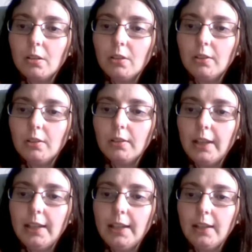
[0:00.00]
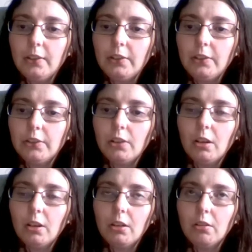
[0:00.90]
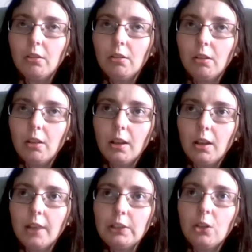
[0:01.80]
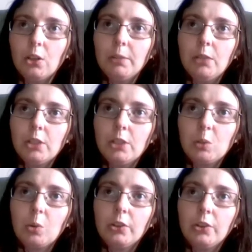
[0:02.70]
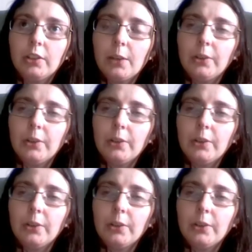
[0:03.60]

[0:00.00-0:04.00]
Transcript: Then there's another topic, which was there was an